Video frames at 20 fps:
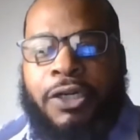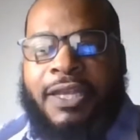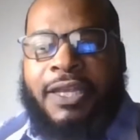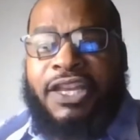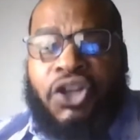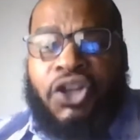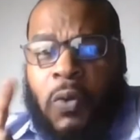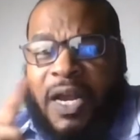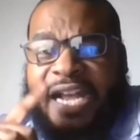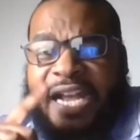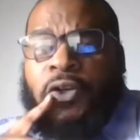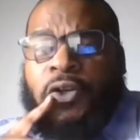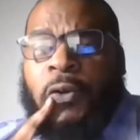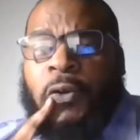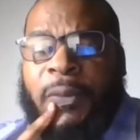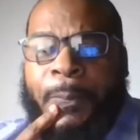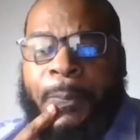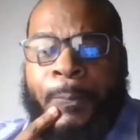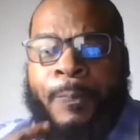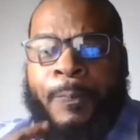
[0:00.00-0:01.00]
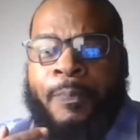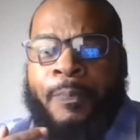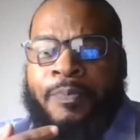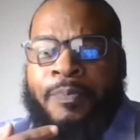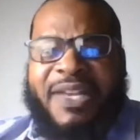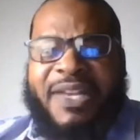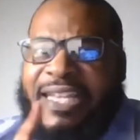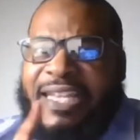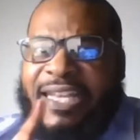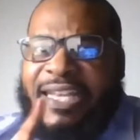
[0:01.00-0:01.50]
You know what I told him?
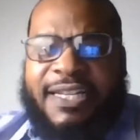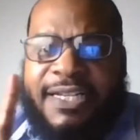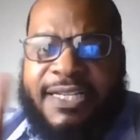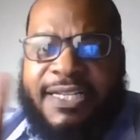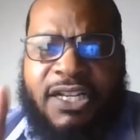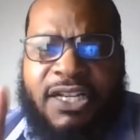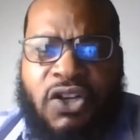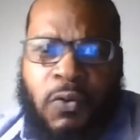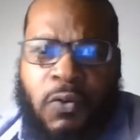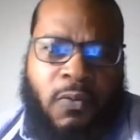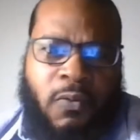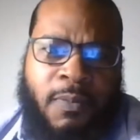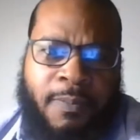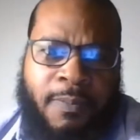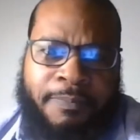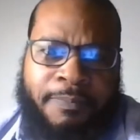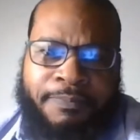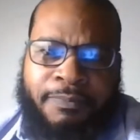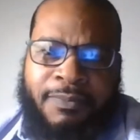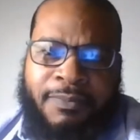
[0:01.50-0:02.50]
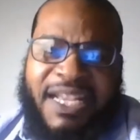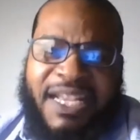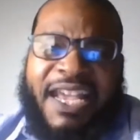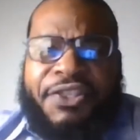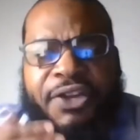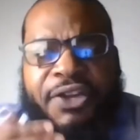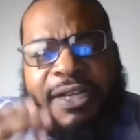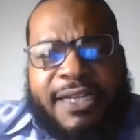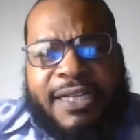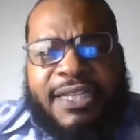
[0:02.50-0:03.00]
Because he doesn't know either
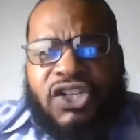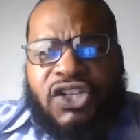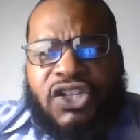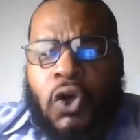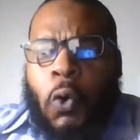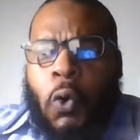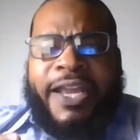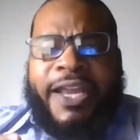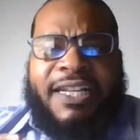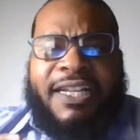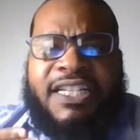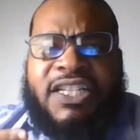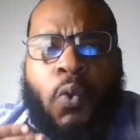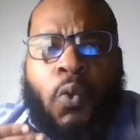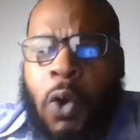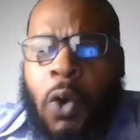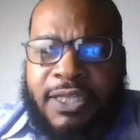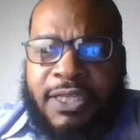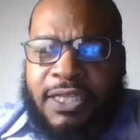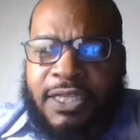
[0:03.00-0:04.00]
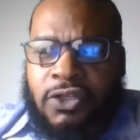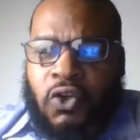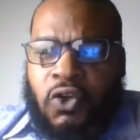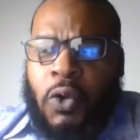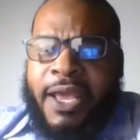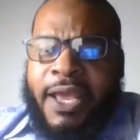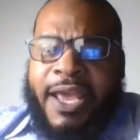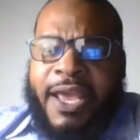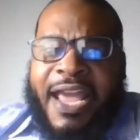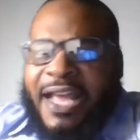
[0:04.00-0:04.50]
he doesn't know or he doesn't want to know.
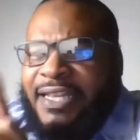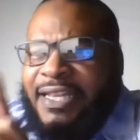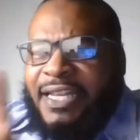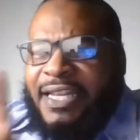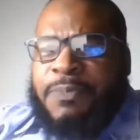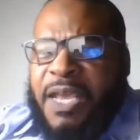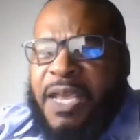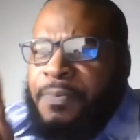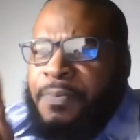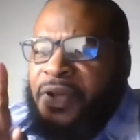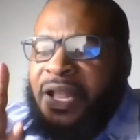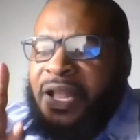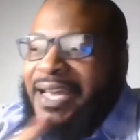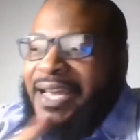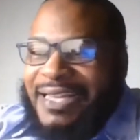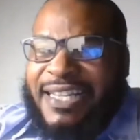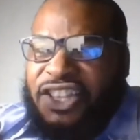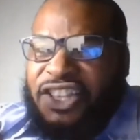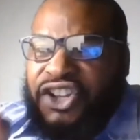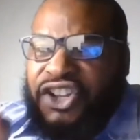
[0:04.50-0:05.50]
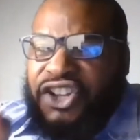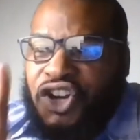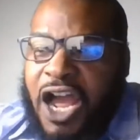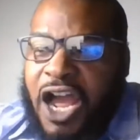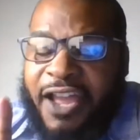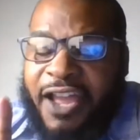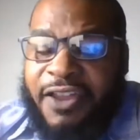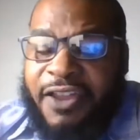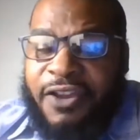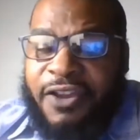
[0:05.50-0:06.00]
And these people, like I said, they're
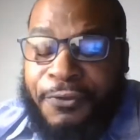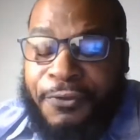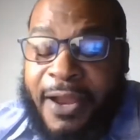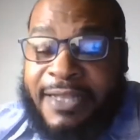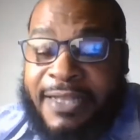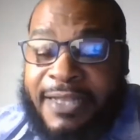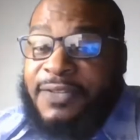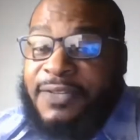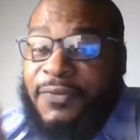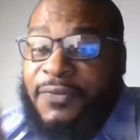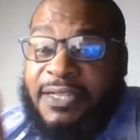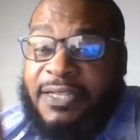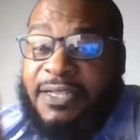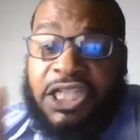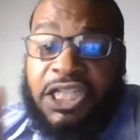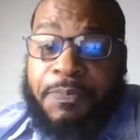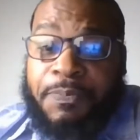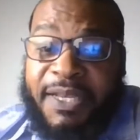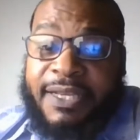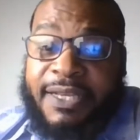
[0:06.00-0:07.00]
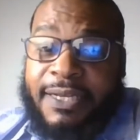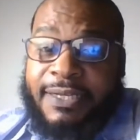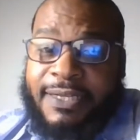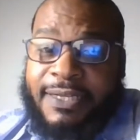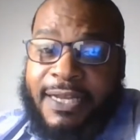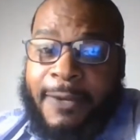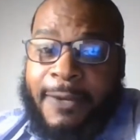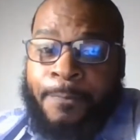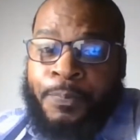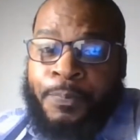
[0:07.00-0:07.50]
not your friends when they start speaking like
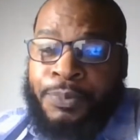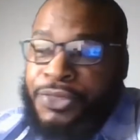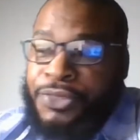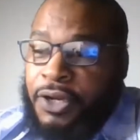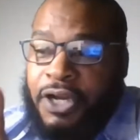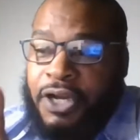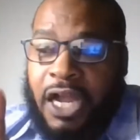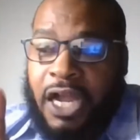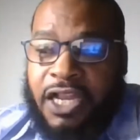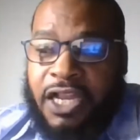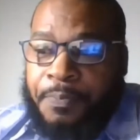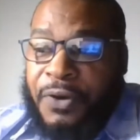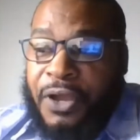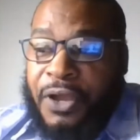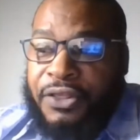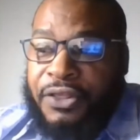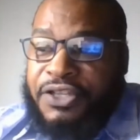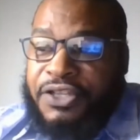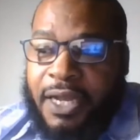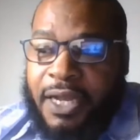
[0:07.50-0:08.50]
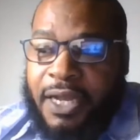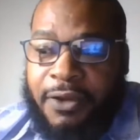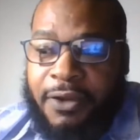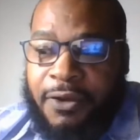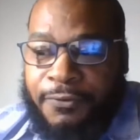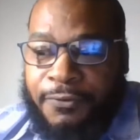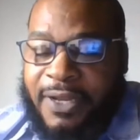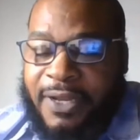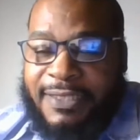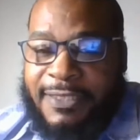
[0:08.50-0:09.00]
that. They're not your brothers, you're not your
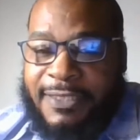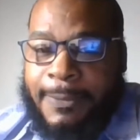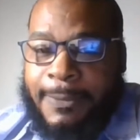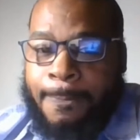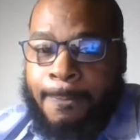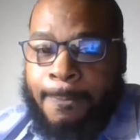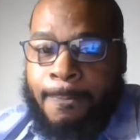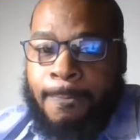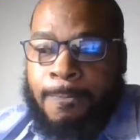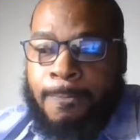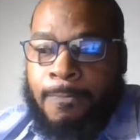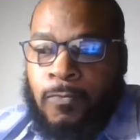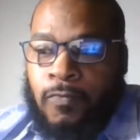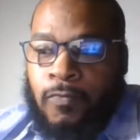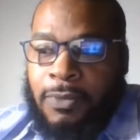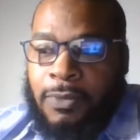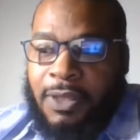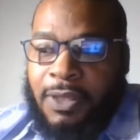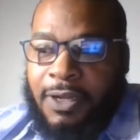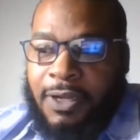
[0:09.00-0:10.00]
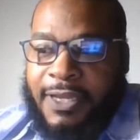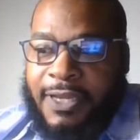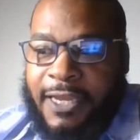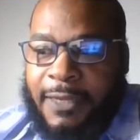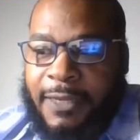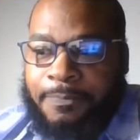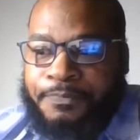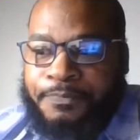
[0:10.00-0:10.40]
friends. Okay?